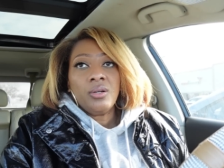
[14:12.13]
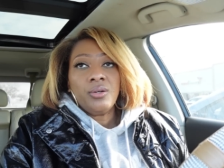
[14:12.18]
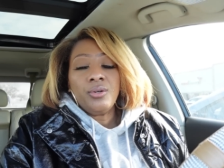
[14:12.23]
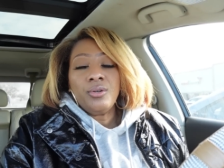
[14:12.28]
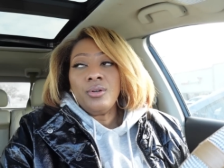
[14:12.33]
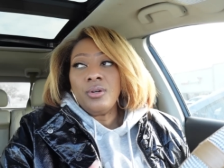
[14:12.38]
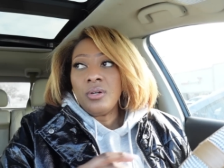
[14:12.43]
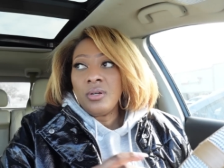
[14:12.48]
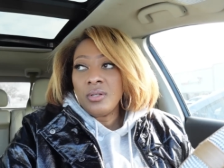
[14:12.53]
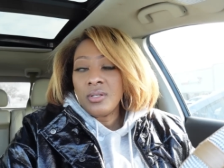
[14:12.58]

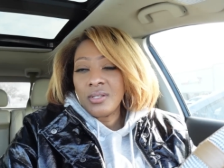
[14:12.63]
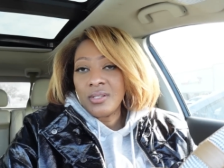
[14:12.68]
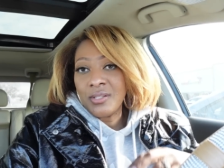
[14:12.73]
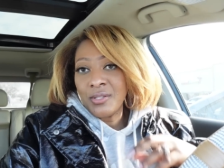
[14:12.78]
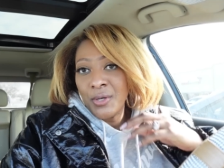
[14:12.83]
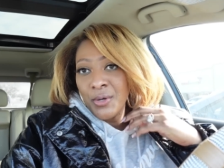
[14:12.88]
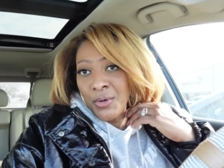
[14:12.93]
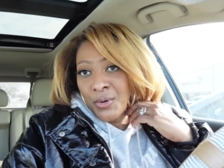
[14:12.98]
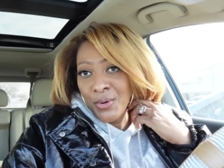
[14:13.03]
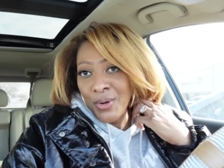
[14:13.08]
Girl,
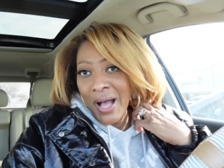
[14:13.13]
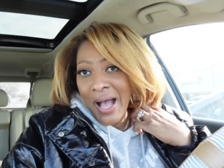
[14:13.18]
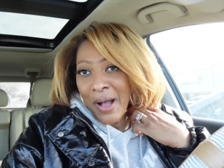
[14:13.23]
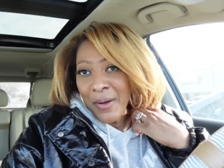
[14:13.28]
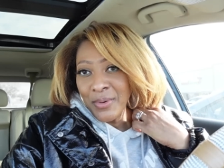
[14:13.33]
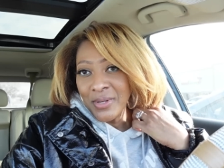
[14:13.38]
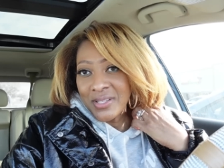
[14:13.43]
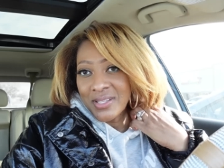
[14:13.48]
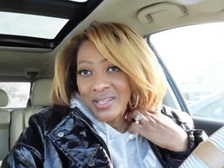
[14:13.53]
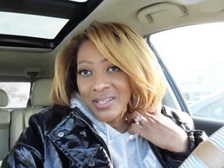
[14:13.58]
so
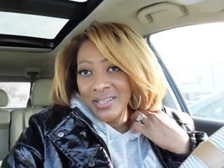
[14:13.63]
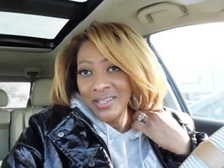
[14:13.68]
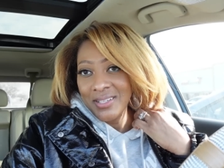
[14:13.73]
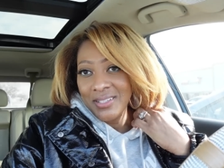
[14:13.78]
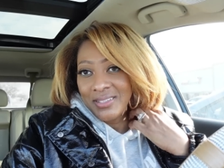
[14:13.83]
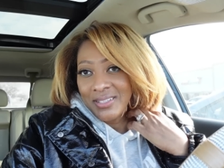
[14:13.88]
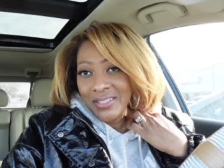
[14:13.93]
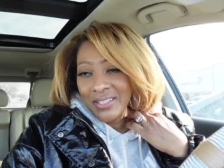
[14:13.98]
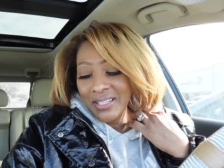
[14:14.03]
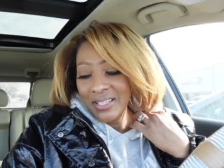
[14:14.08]
I was
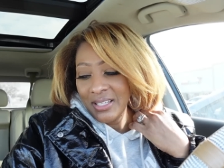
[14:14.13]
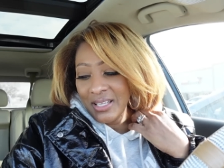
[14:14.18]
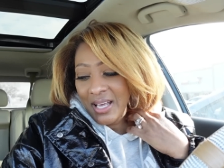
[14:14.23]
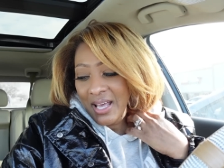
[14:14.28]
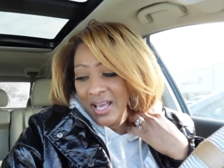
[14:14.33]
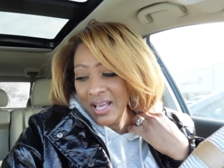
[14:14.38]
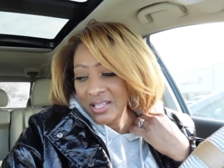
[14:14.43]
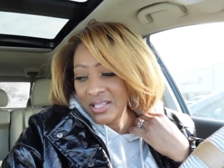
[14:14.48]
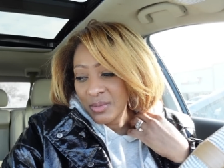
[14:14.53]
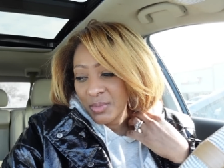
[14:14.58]
uh, looking
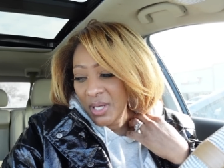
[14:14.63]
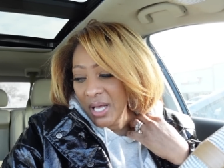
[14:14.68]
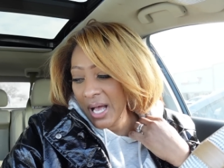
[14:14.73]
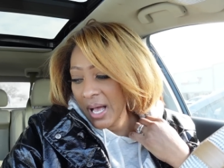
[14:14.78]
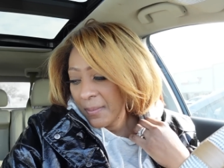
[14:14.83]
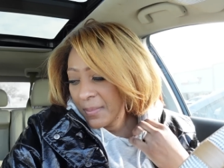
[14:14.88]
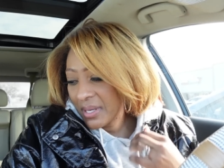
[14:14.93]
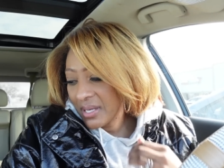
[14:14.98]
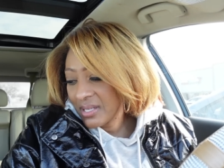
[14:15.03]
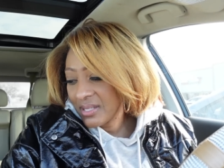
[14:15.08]
at some
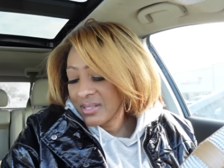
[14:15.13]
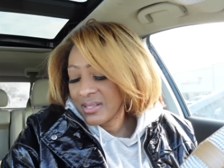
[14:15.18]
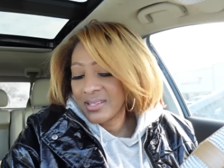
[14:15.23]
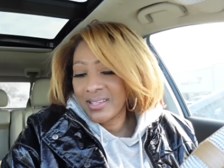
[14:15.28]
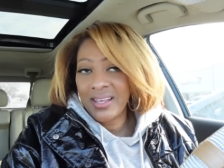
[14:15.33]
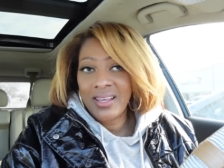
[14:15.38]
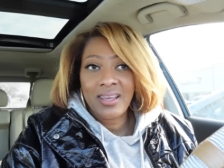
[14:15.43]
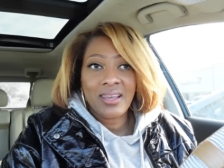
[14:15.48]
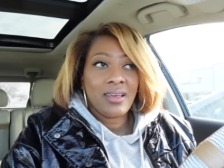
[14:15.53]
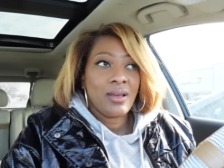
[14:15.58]

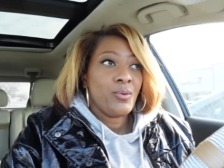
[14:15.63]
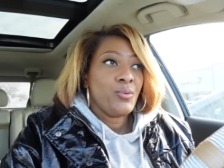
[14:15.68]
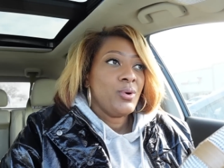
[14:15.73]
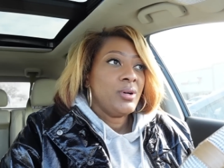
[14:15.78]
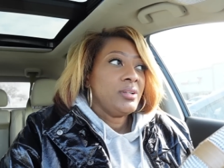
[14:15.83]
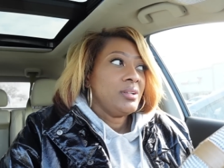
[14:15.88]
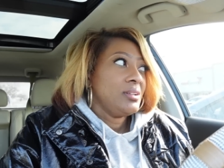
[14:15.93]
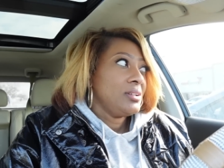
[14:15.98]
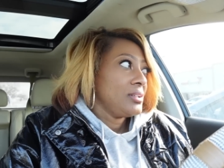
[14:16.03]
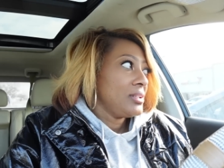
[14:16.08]
comments, and
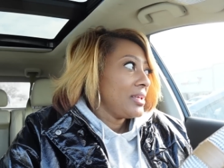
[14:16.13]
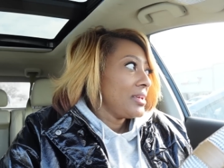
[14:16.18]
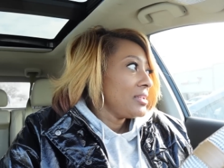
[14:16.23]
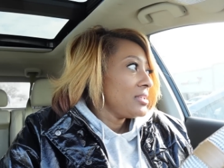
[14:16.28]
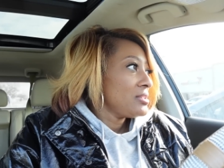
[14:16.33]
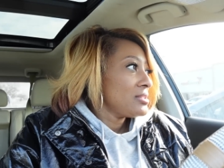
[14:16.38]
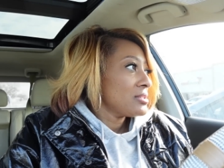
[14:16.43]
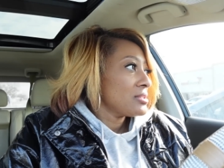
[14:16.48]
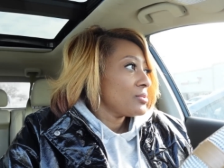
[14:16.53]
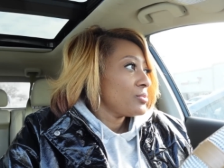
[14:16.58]
one of the
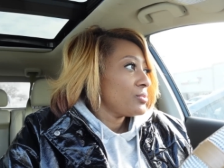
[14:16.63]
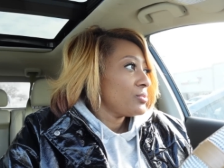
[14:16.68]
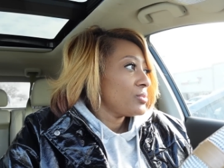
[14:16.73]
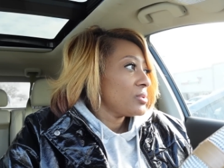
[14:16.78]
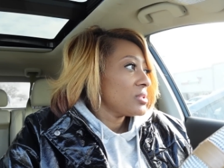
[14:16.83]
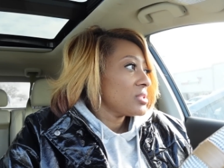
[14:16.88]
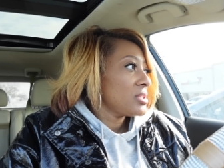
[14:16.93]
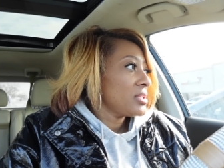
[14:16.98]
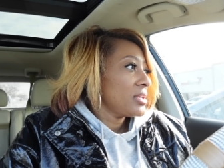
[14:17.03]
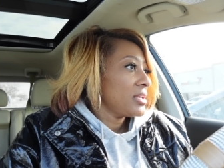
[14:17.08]
ladies
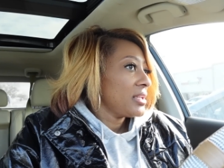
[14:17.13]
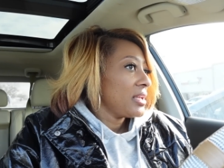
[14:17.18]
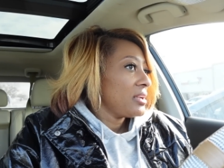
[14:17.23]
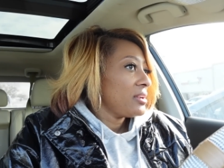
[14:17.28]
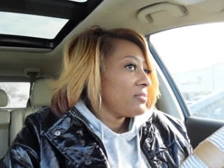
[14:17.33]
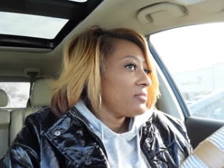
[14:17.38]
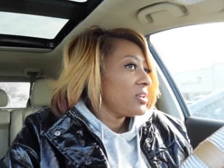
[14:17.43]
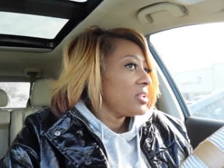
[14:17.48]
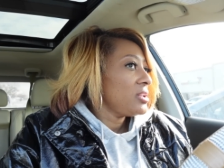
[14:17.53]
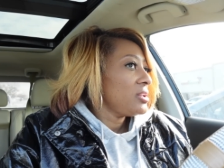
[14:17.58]
was looking at
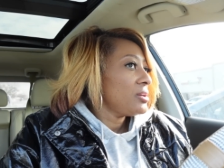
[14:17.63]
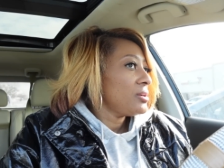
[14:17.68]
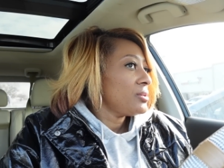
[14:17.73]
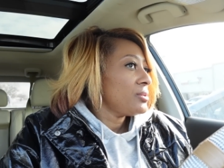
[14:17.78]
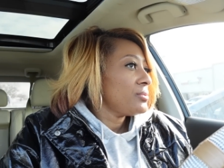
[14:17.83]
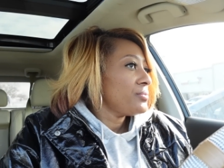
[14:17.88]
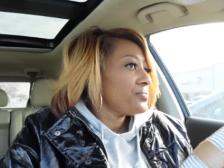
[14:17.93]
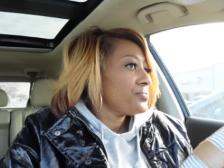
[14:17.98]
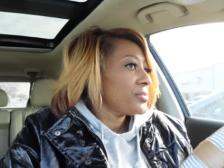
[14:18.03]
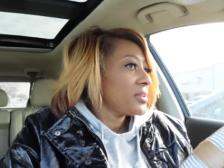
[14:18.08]
a
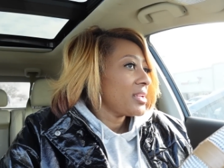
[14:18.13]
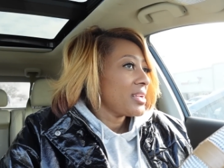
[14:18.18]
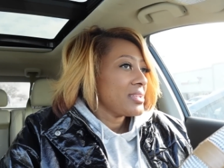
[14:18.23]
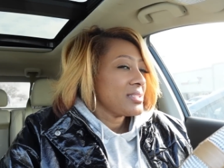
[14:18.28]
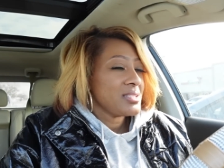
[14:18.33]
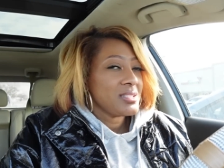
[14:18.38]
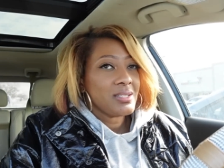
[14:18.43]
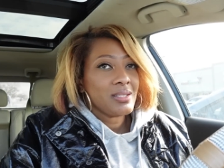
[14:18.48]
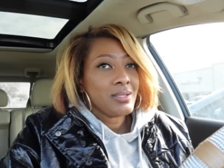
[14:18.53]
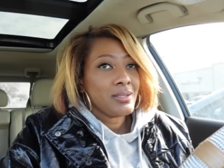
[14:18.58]
video that I
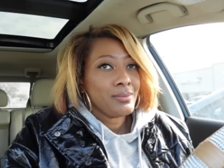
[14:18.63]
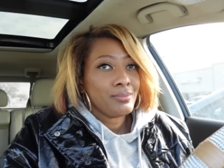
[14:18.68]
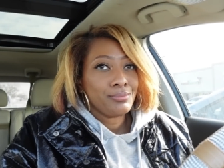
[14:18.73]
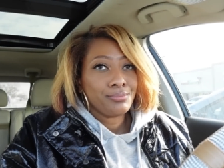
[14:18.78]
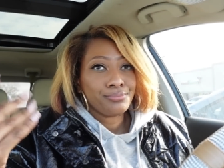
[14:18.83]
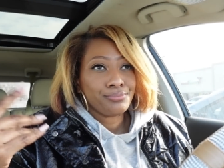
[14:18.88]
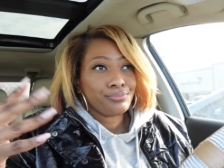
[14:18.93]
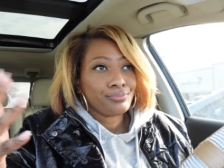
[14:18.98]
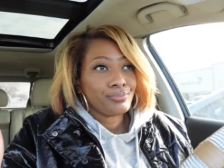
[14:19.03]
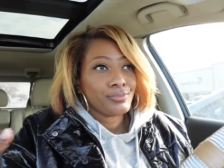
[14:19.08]
did
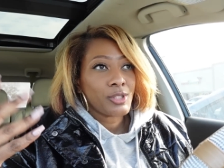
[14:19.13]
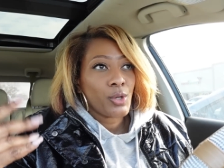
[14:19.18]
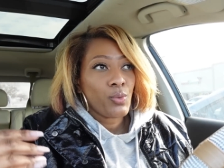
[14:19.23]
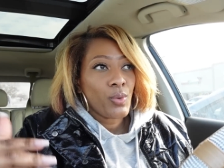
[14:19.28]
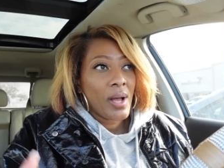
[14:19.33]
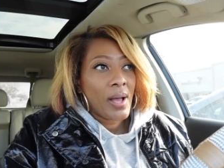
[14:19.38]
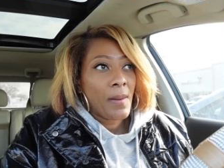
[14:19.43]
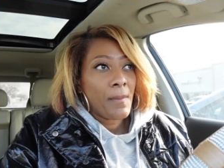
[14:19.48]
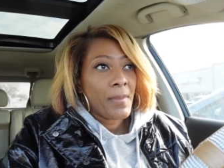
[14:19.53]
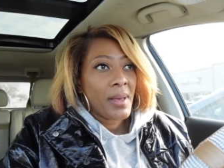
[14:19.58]
a
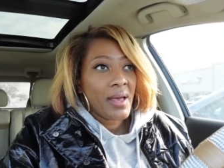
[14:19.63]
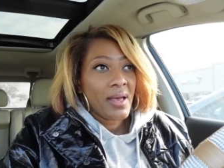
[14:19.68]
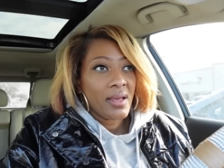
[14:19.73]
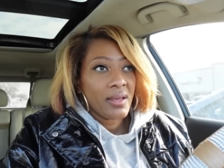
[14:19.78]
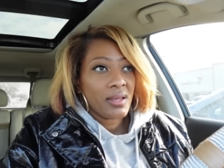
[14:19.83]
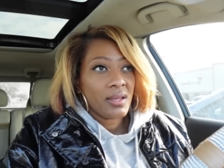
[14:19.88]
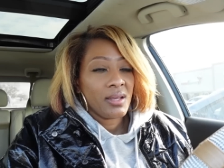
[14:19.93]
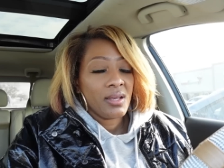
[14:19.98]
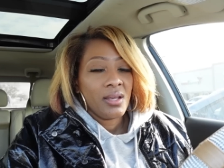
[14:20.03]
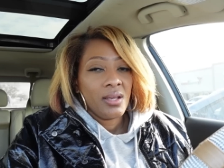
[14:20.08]
while
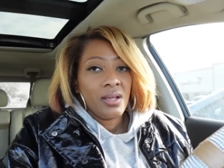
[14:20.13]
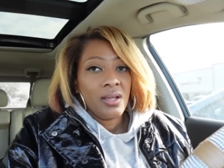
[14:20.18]
back,